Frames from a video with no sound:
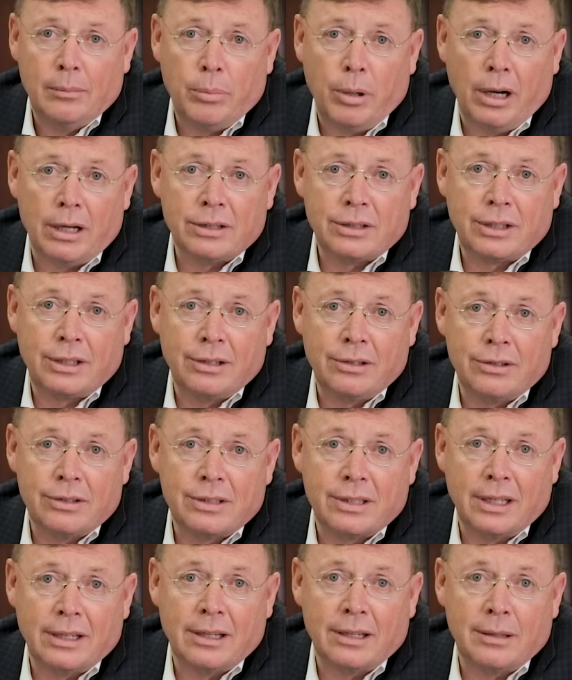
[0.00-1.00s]
Prosecutor
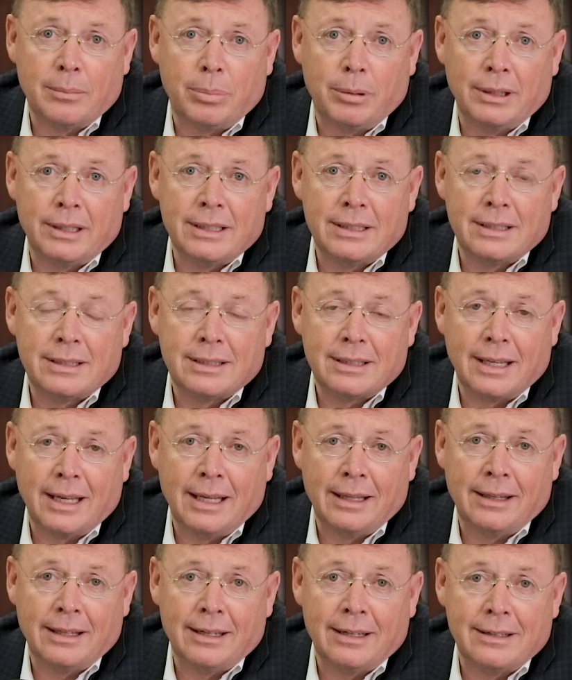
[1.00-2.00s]
said that the police
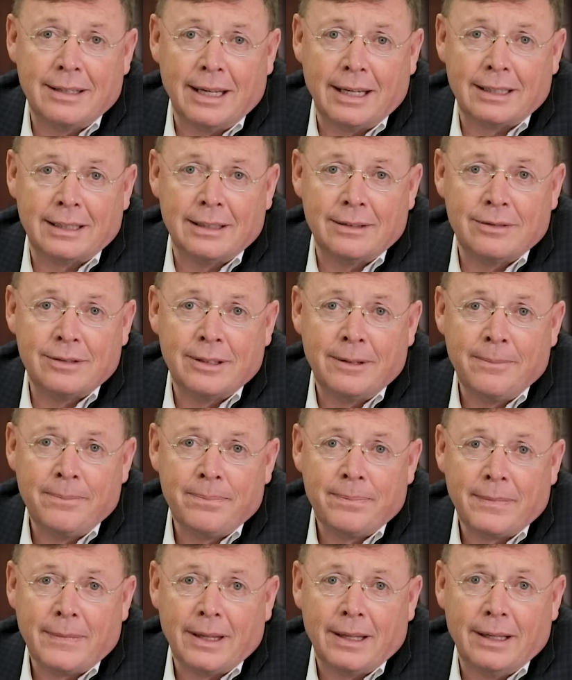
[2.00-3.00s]
and the detectives
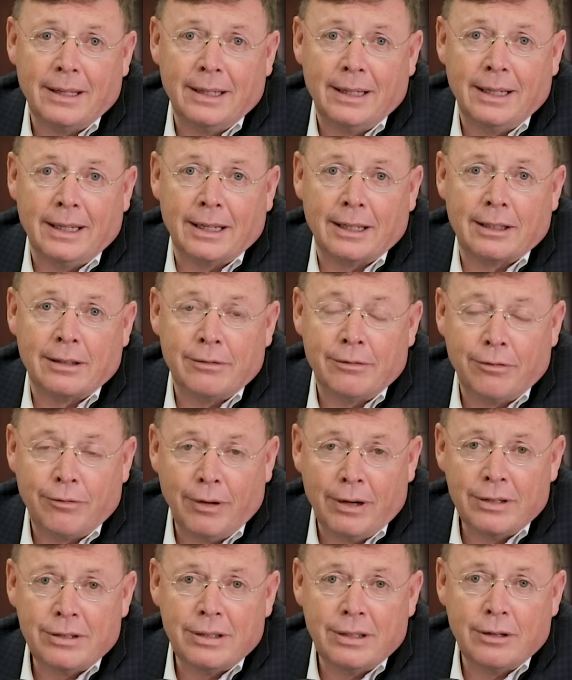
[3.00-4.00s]

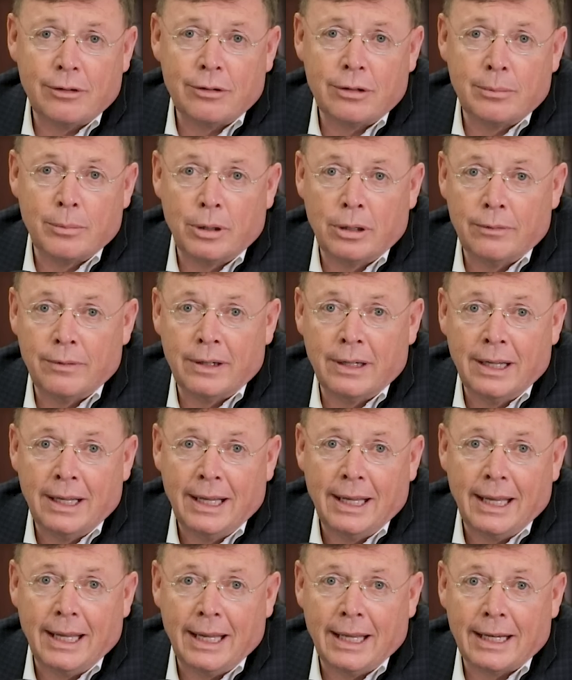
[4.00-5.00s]
confronted Uramova
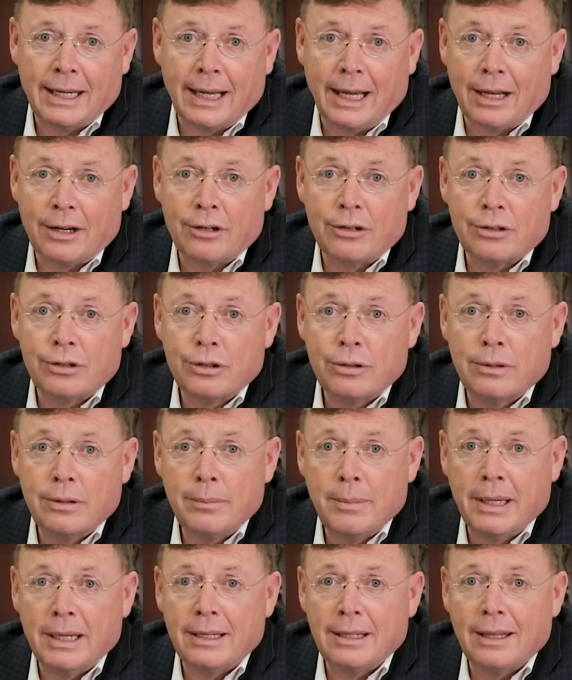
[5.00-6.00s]
and got her to
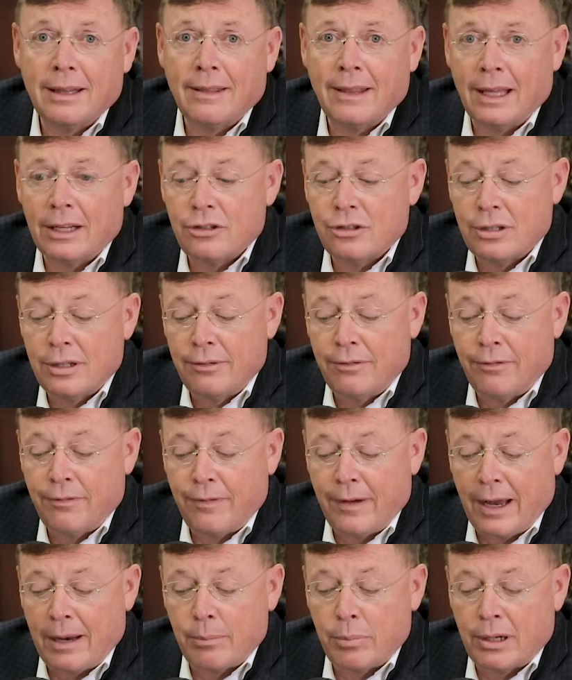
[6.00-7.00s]
admit that she
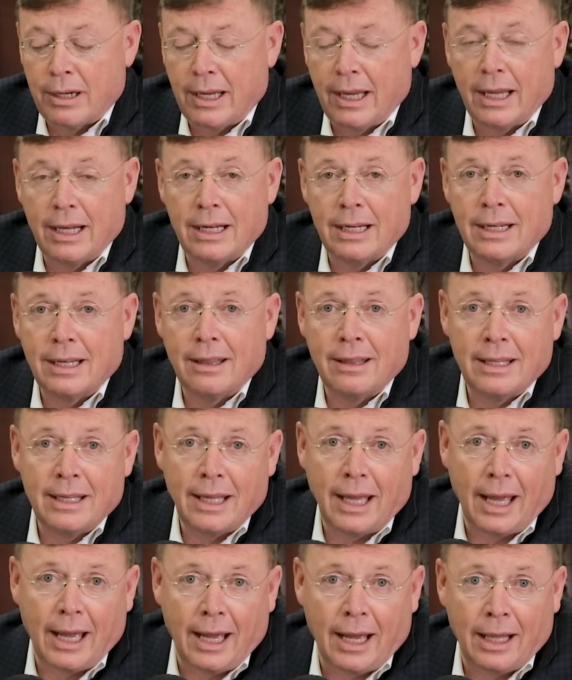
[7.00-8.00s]
fabricated
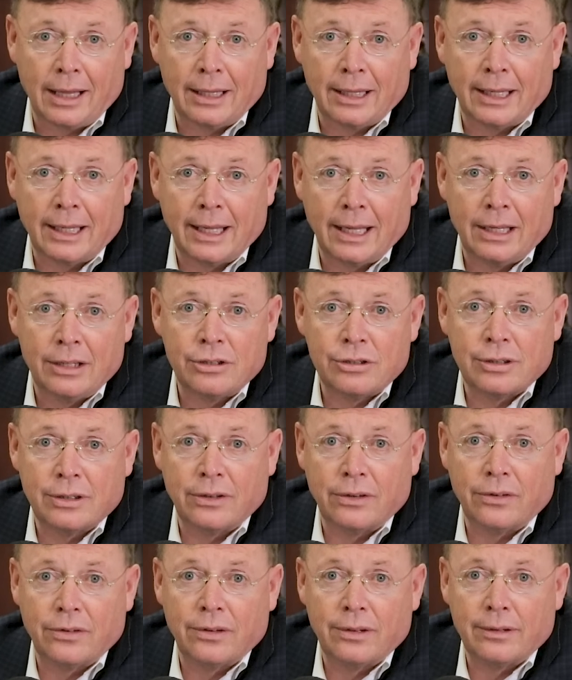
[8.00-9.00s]
the
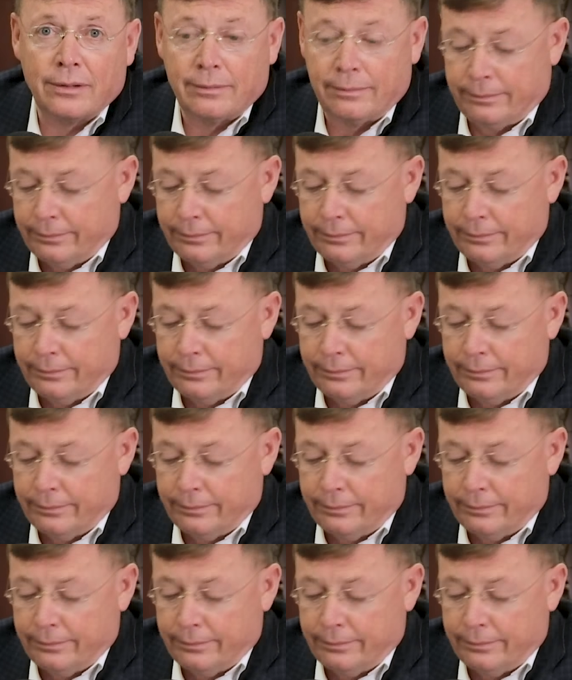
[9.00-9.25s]
allegations.